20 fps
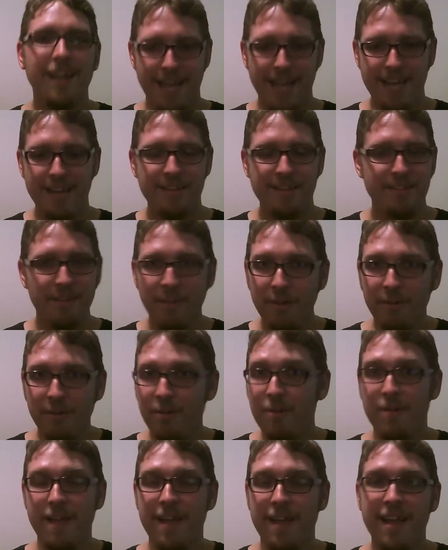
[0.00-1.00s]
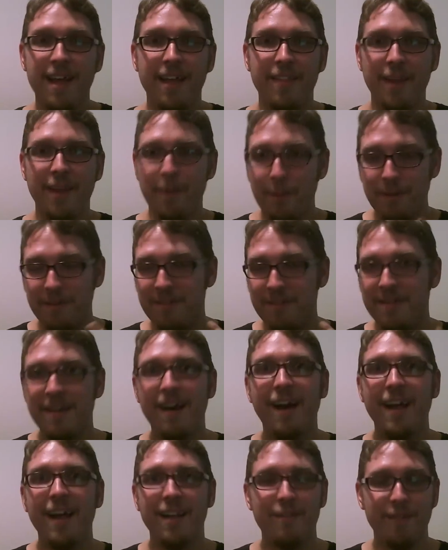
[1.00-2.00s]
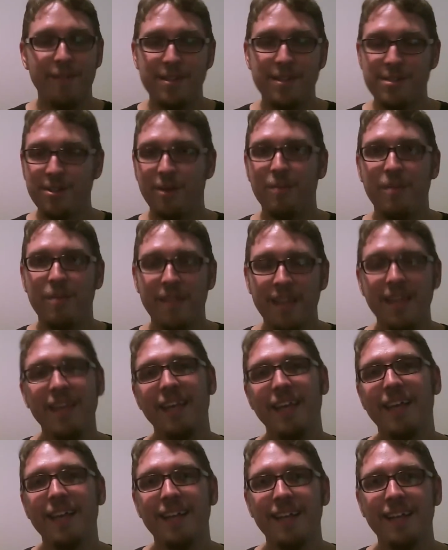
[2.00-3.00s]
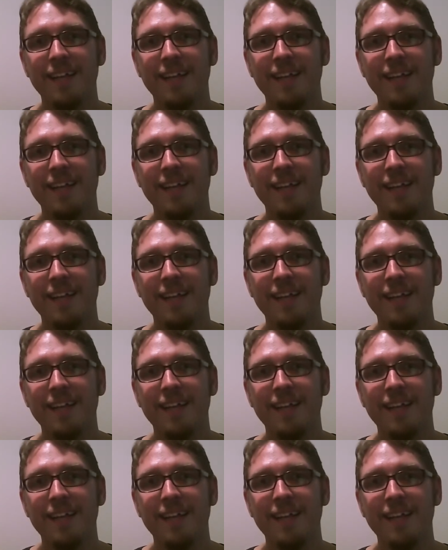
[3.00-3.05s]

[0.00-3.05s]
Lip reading: And it's not who they are. They won't die if they stop thinking.